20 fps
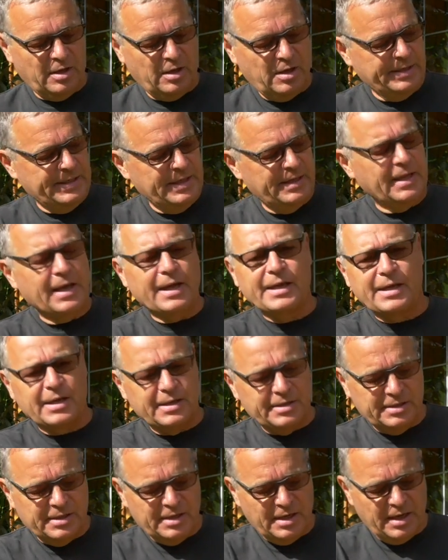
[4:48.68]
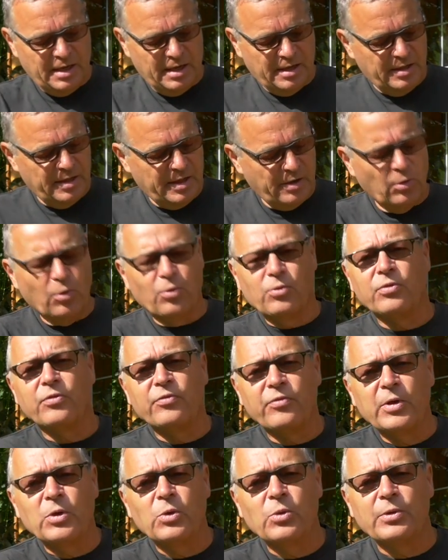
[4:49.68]
I did that yesterday, they're all
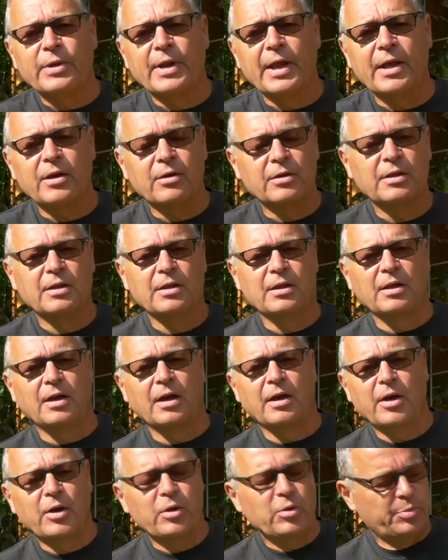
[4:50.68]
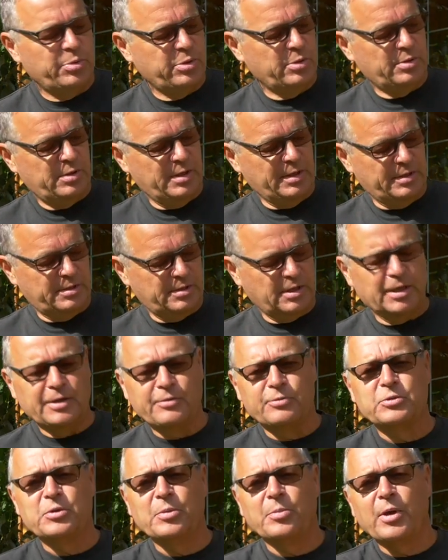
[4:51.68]
filled now. I hope it
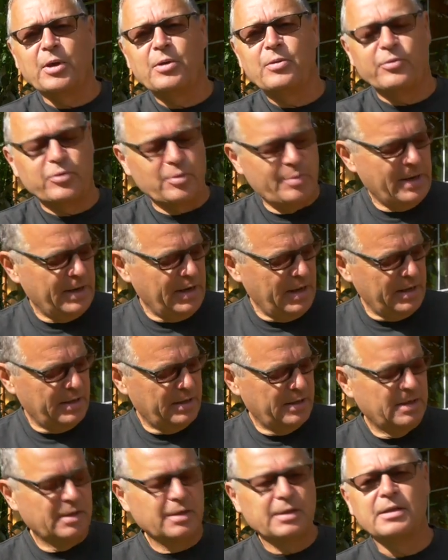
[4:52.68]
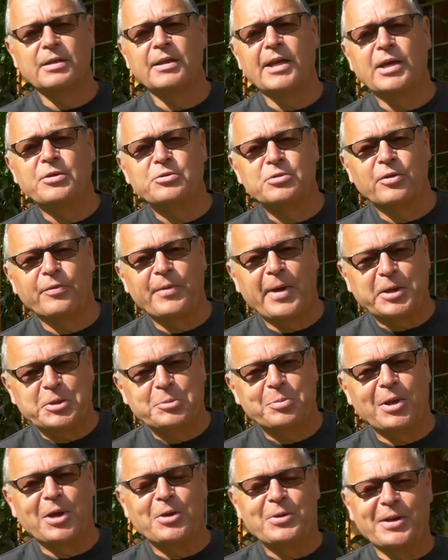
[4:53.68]
saves the bow from any danger of
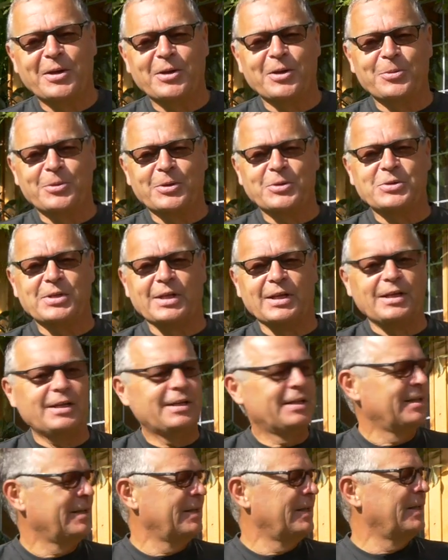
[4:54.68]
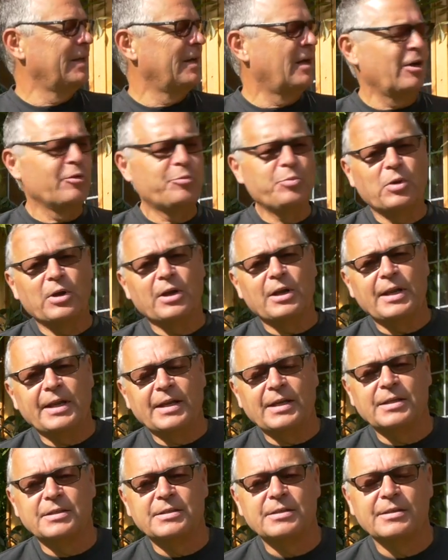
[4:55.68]
exploding on the tiller. I've put a
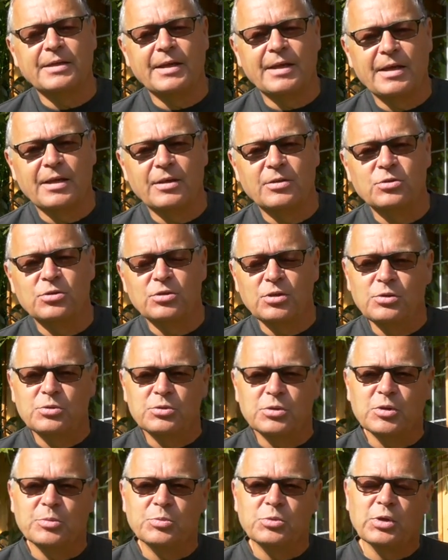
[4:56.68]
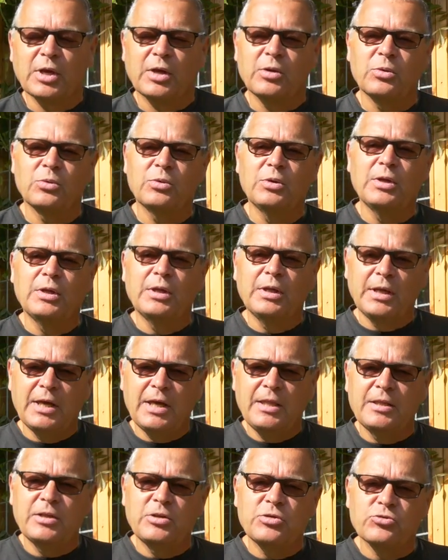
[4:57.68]
link to Ian's YouTube channel
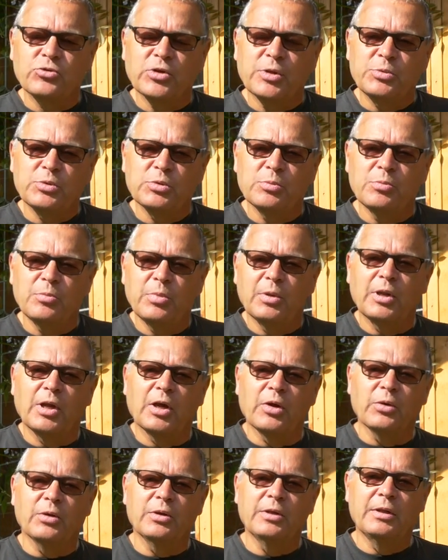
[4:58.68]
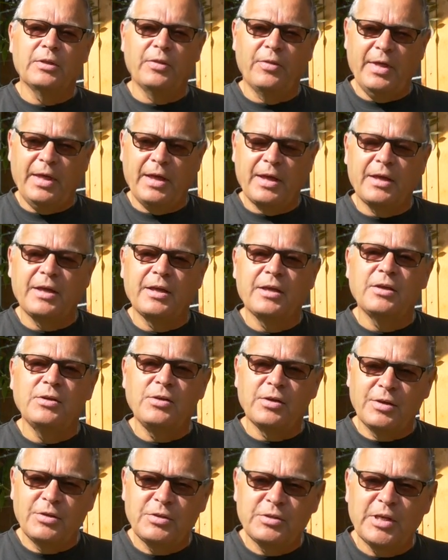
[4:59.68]
in the description below. There
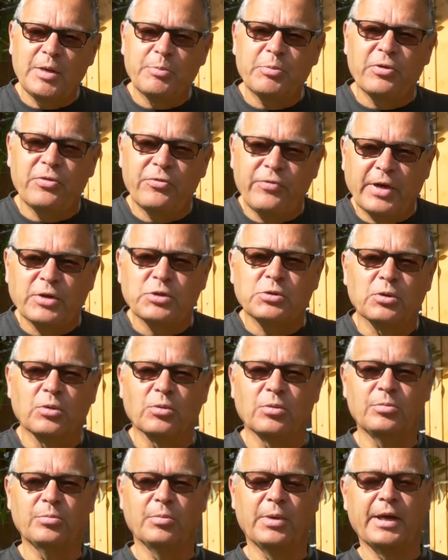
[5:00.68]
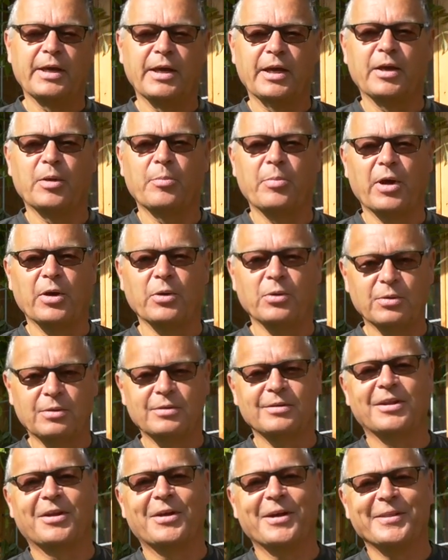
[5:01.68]
you can see a professional making a bow
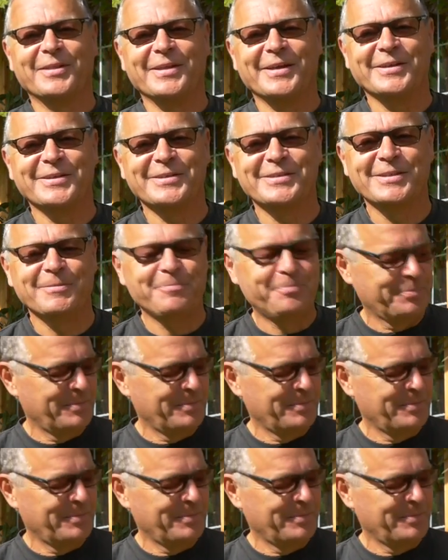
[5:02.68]
like this.